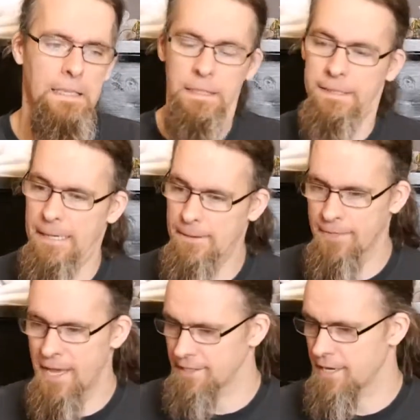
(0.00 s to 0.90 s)
So
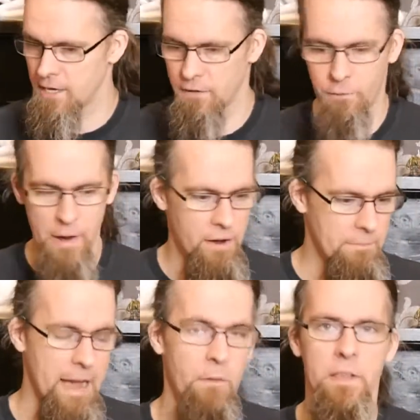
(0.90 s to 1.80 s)
that's kind of where
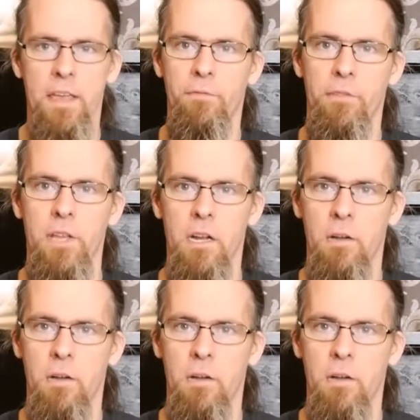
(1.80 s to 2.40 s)
I'm at with everything,